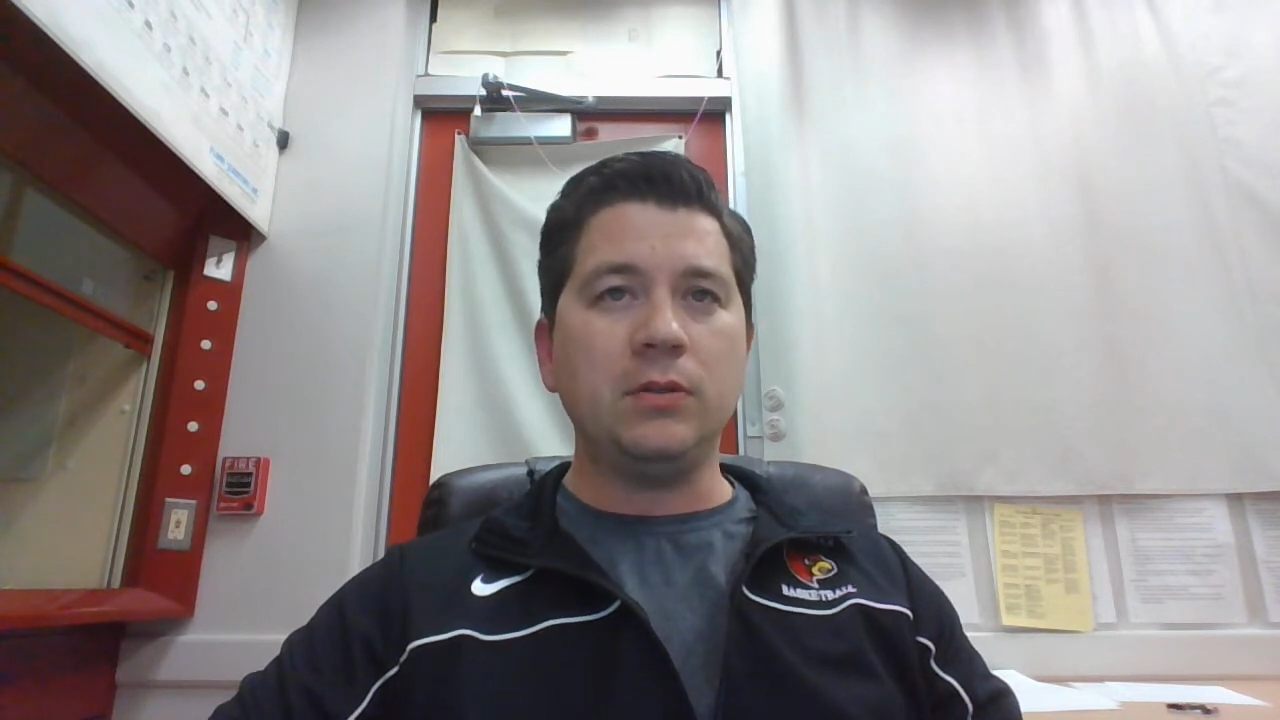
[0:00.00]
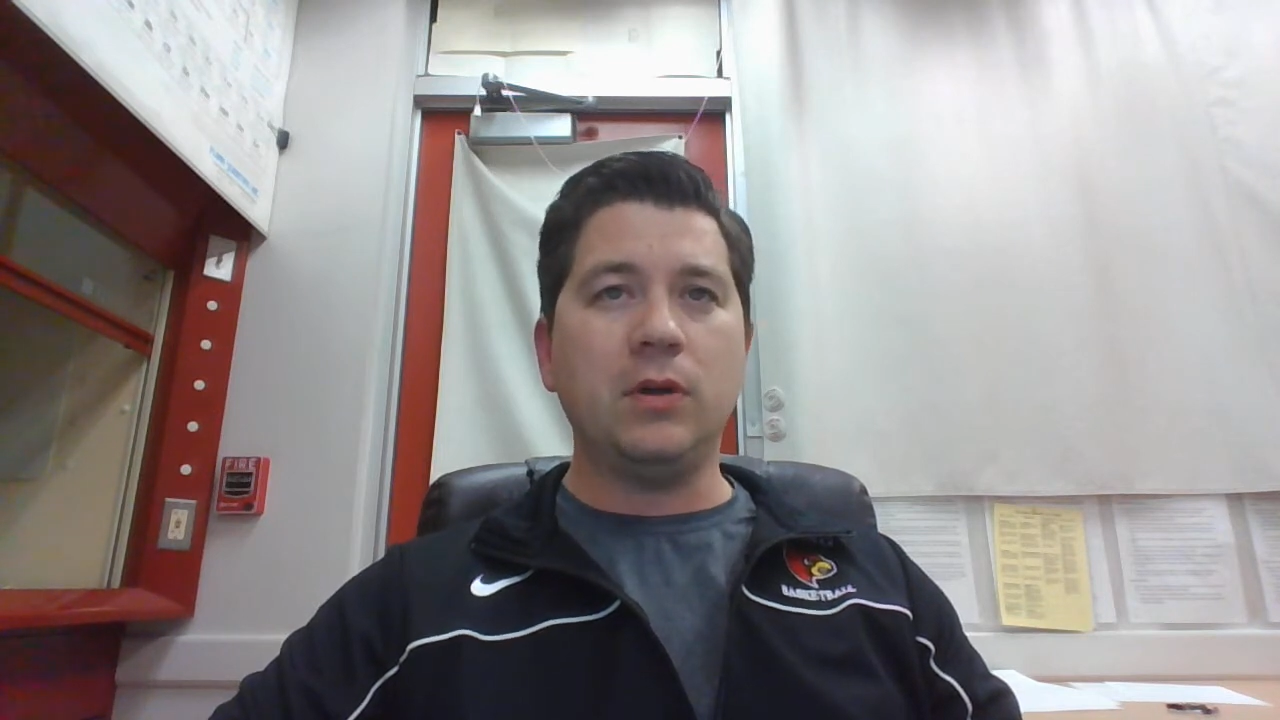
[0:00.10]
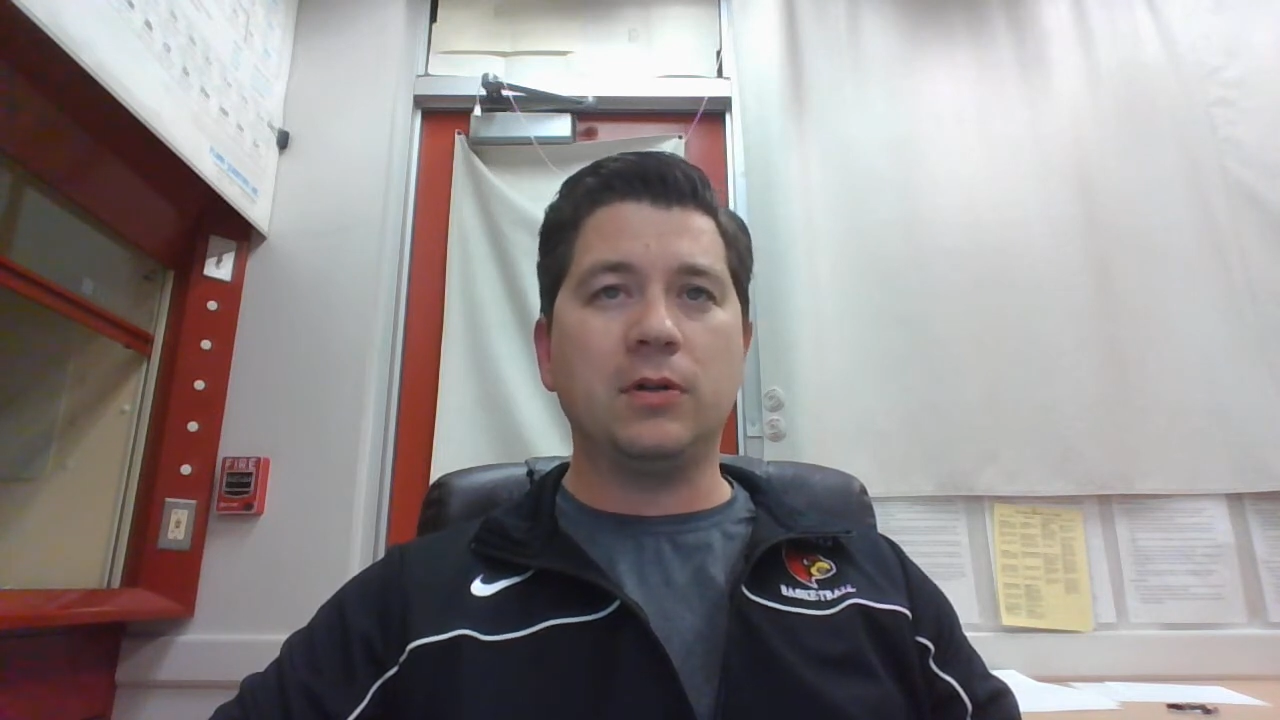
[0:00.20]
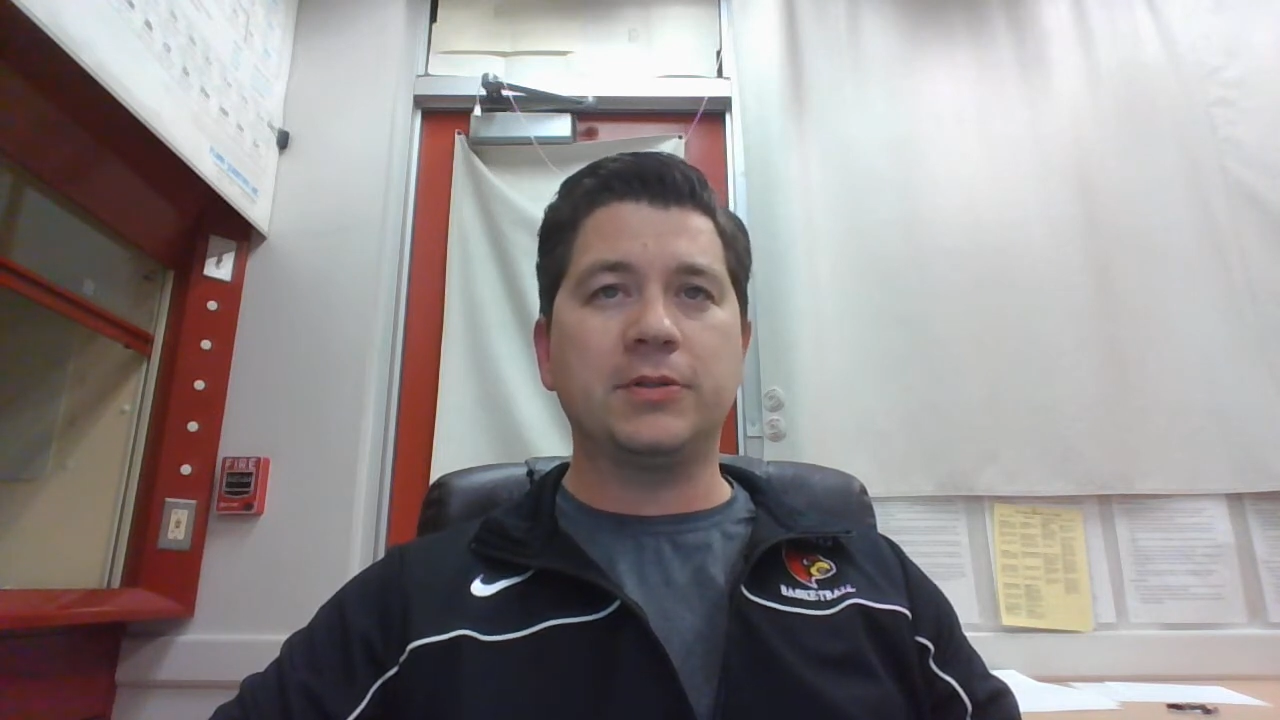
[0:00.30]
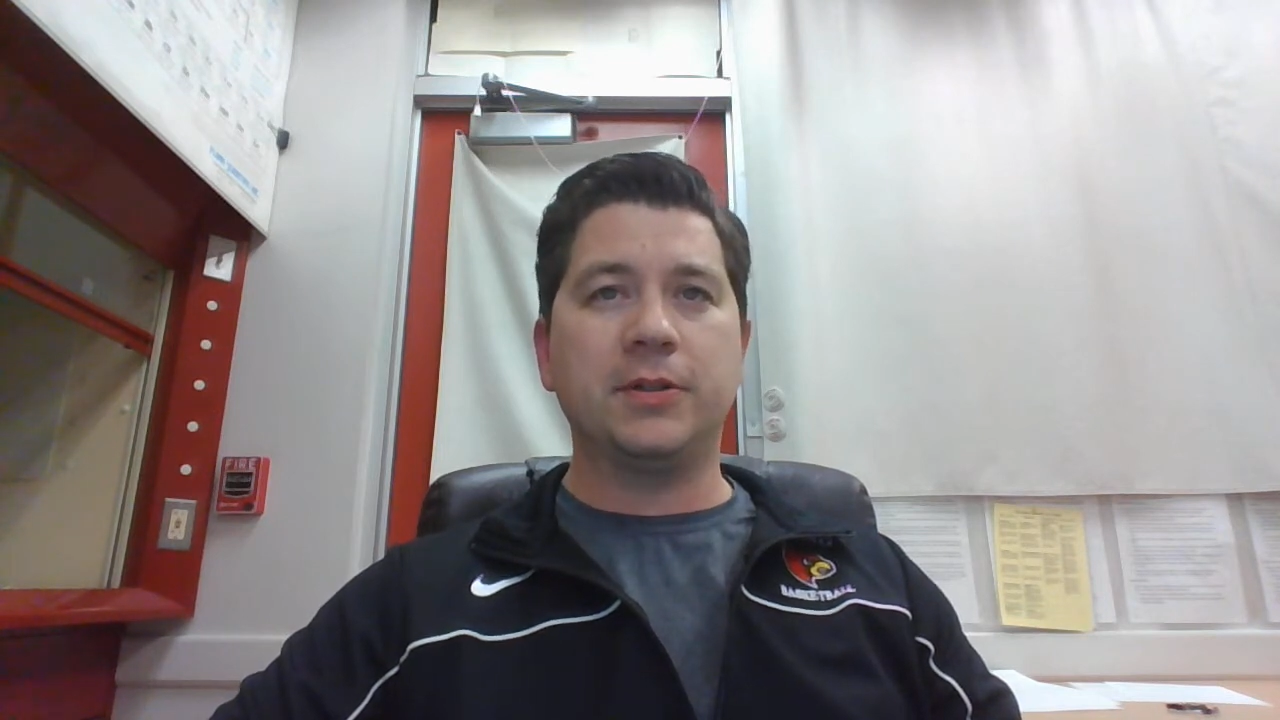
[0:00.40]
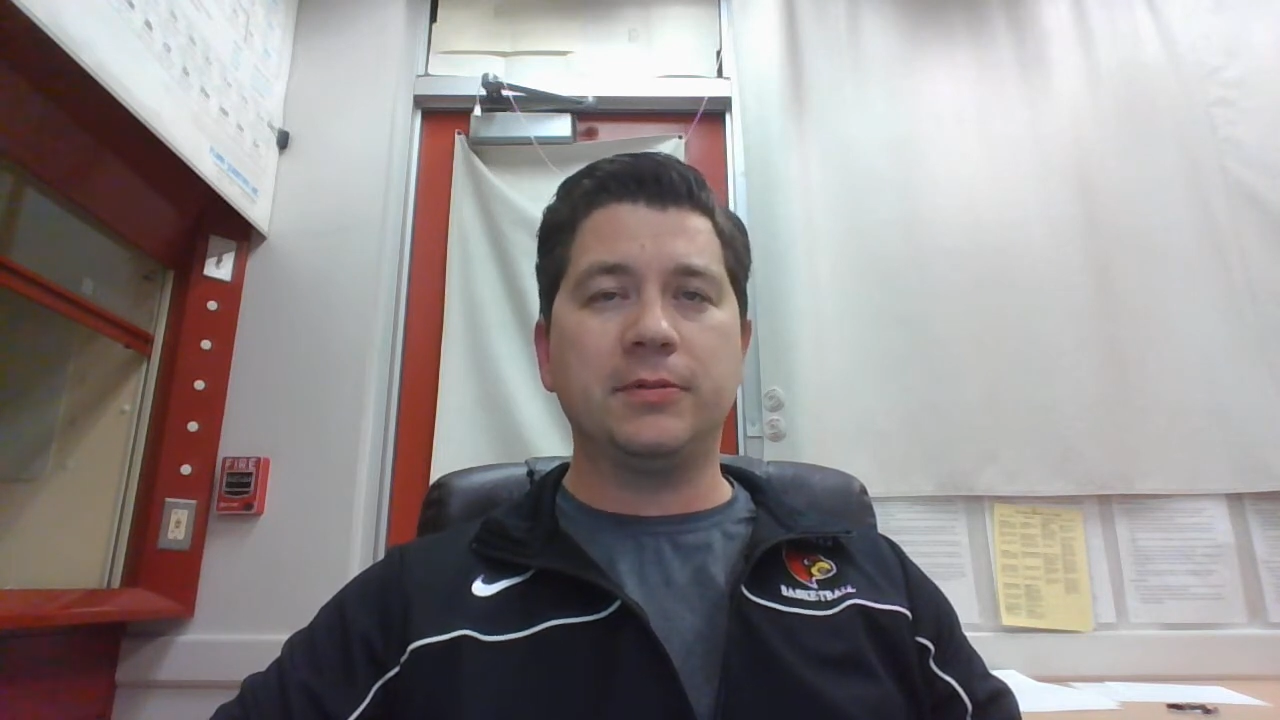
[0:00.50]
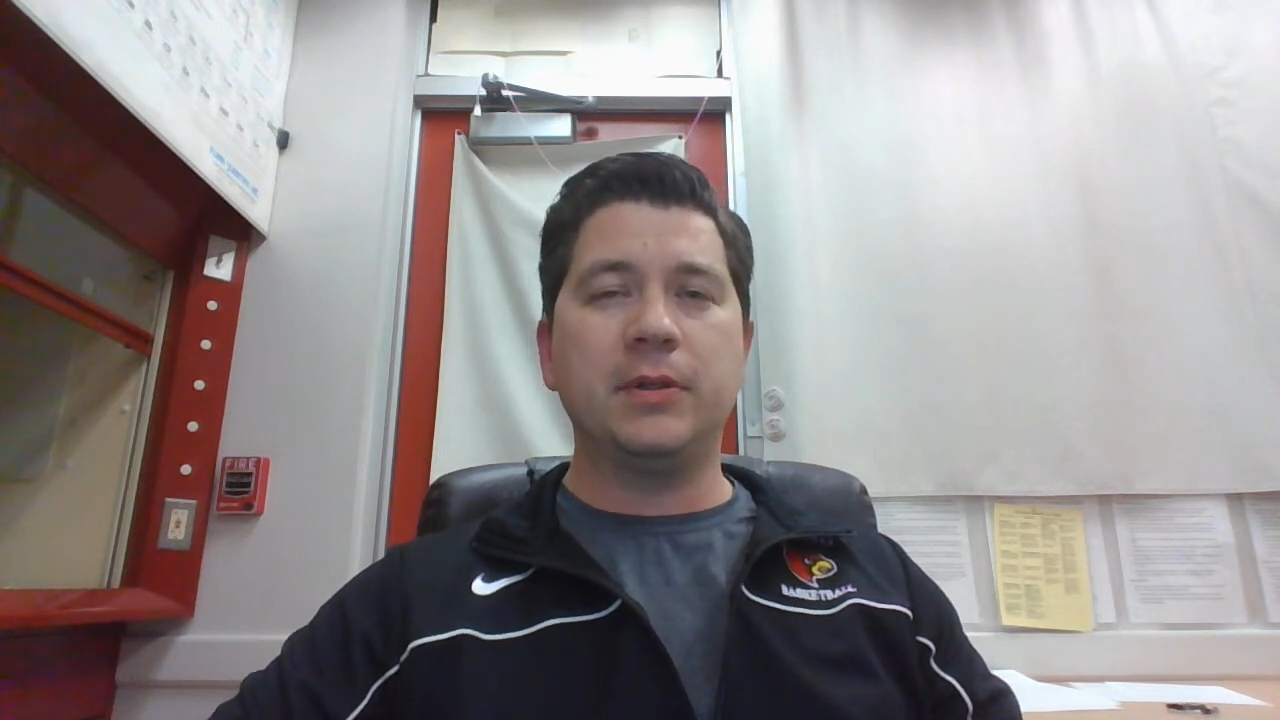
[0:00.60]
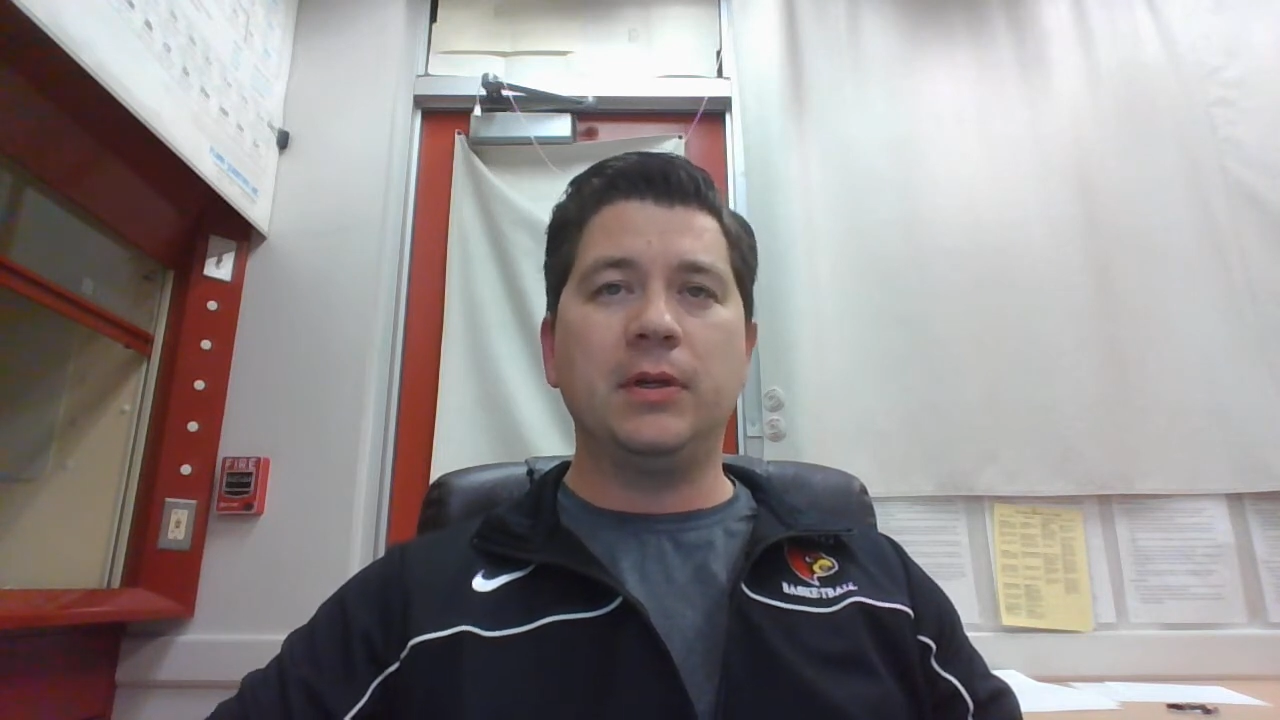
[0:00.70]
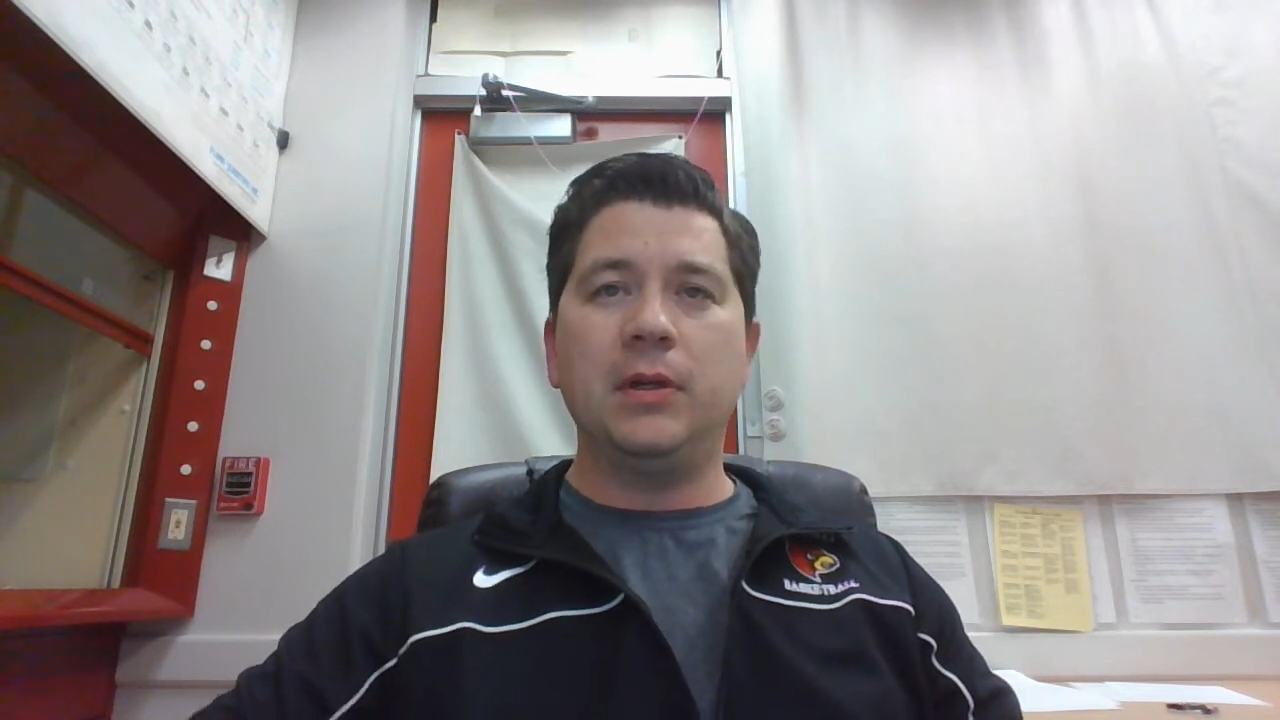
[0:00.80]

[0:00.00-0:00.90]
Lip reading: Also,